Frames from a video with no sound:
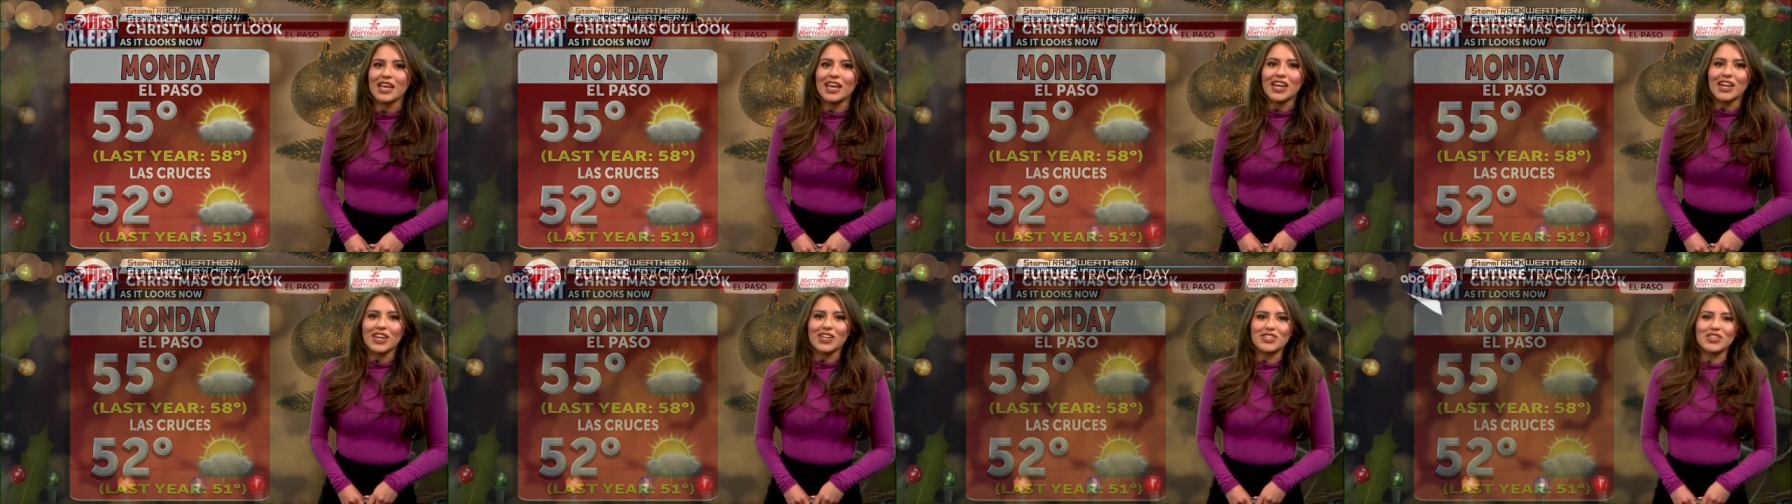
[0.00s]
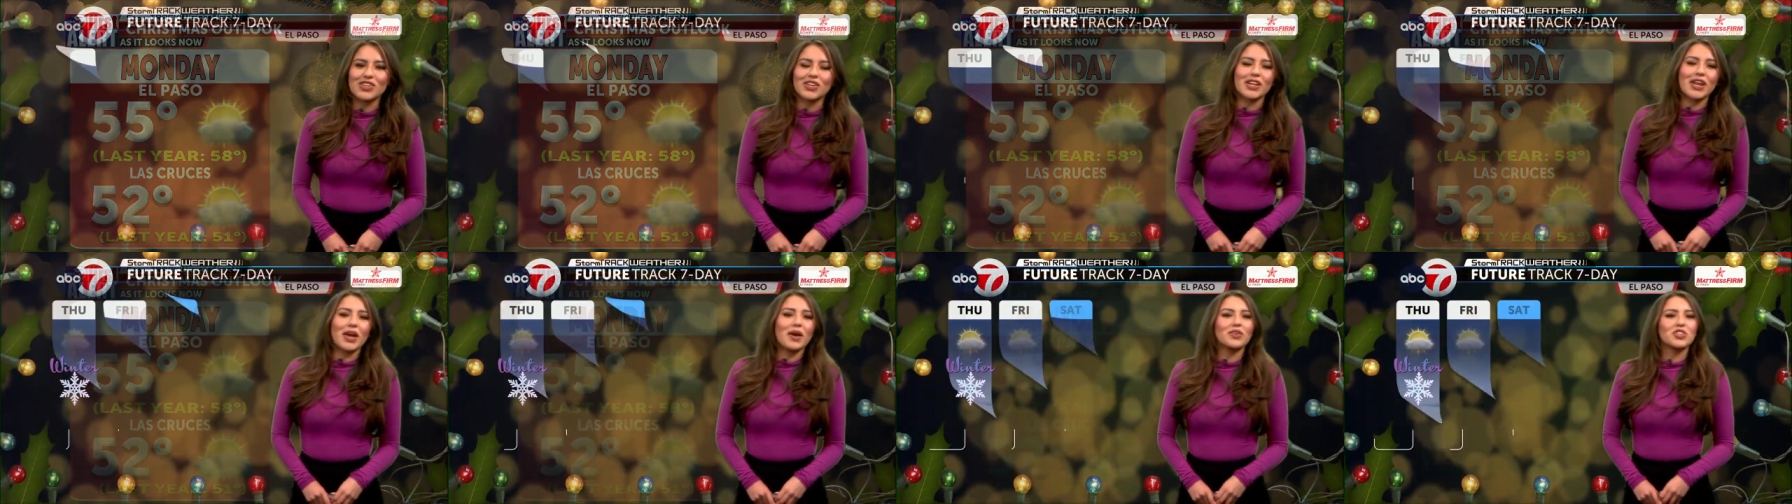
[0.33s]
Here's a
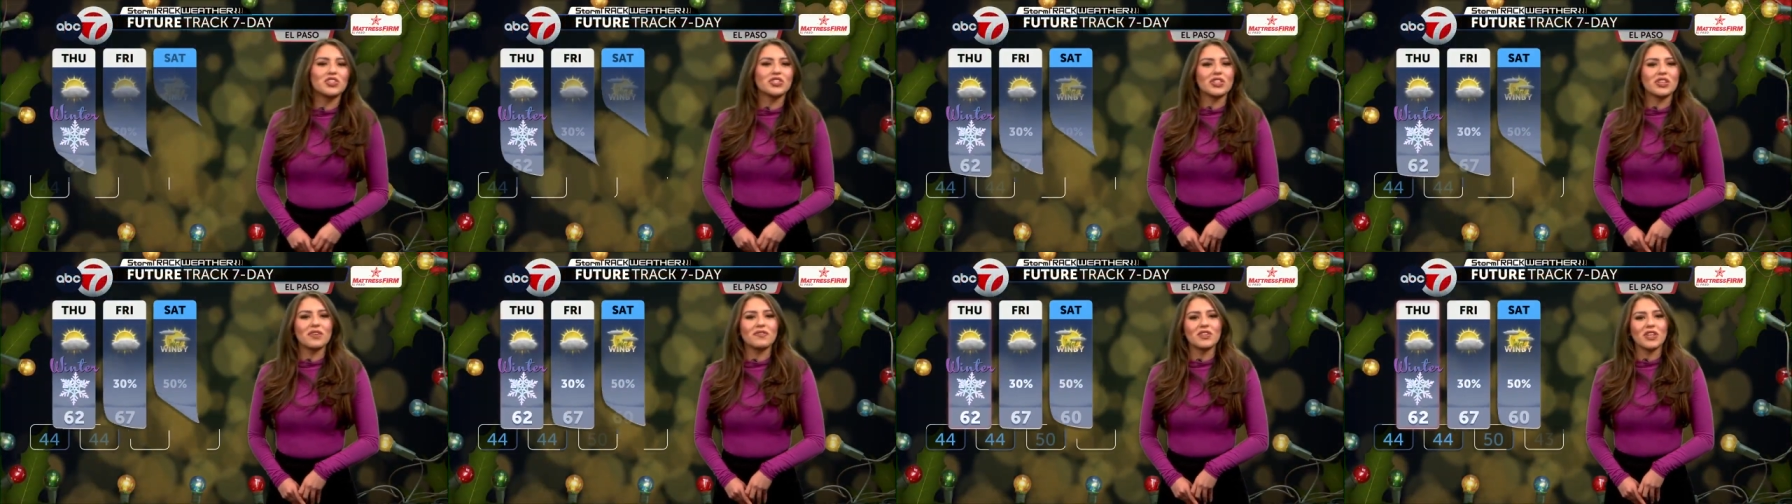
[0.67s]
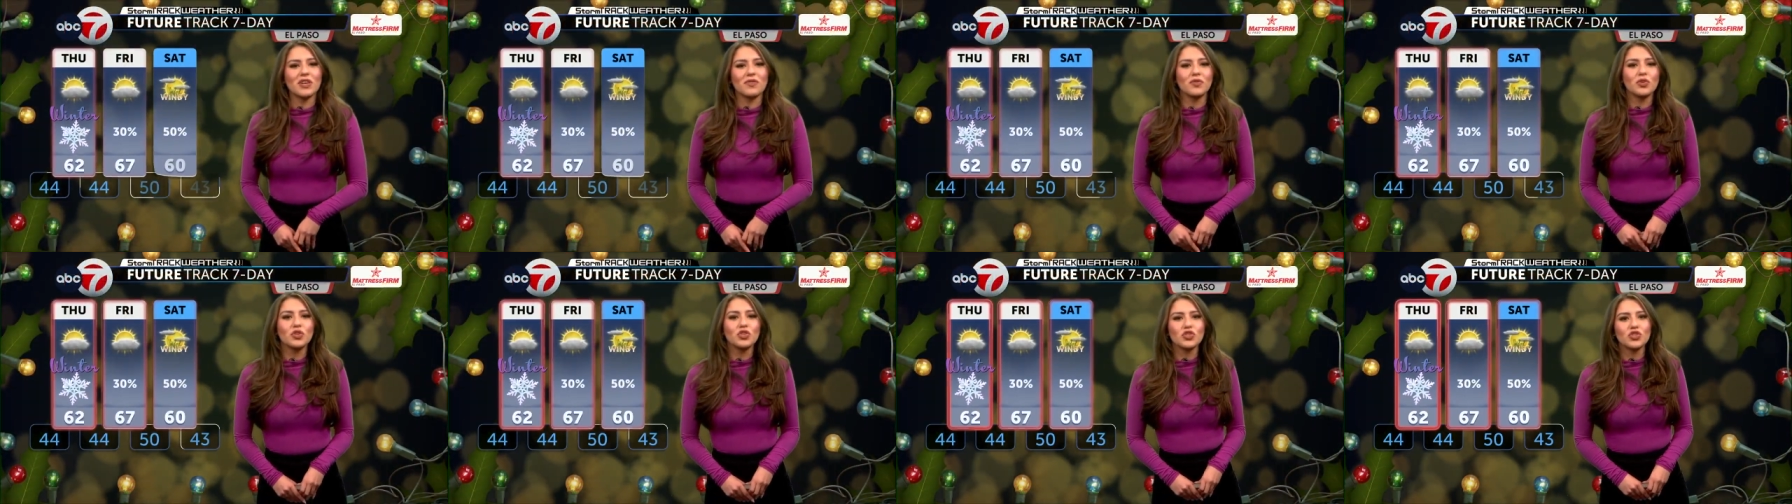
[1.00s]
look now at your seven-day
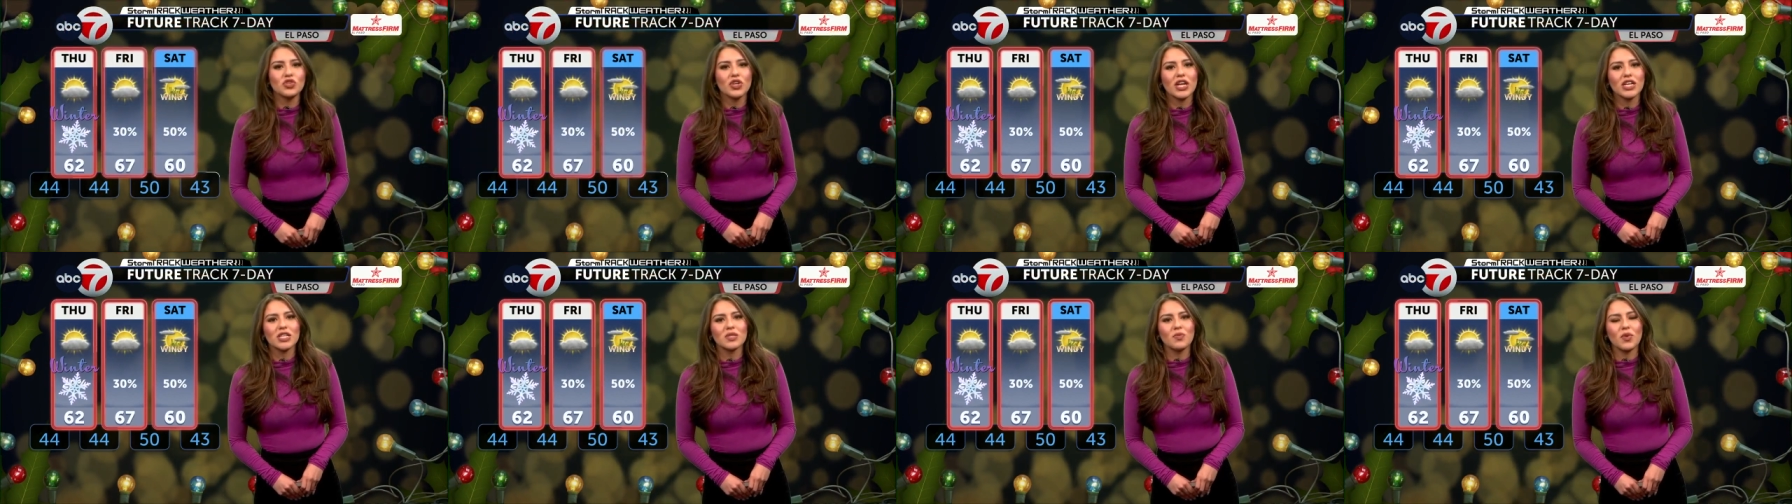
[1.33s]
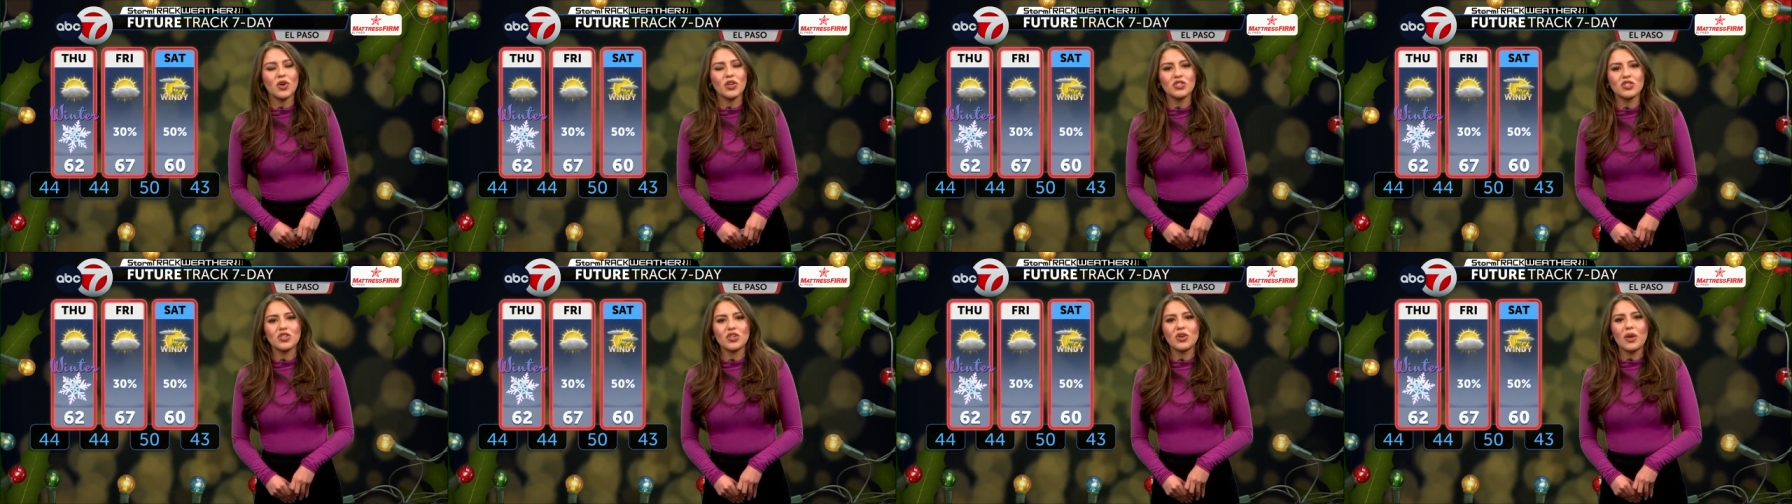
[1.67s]
future track
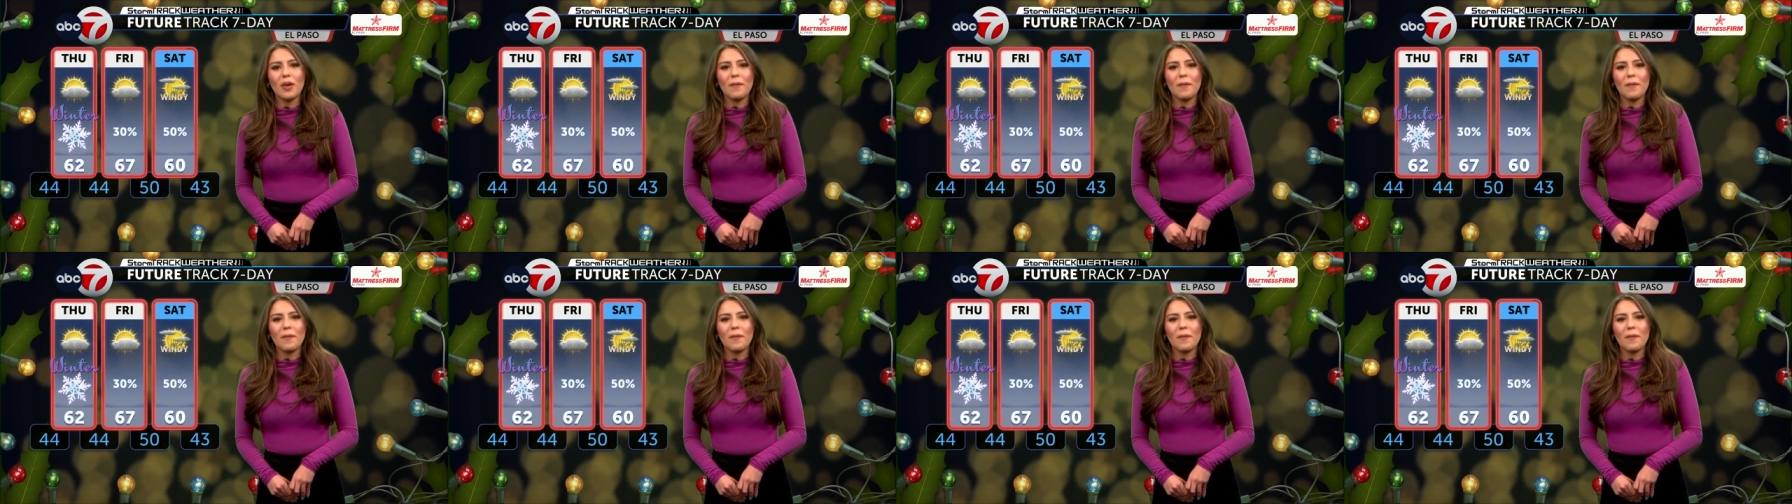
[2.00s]
sponsored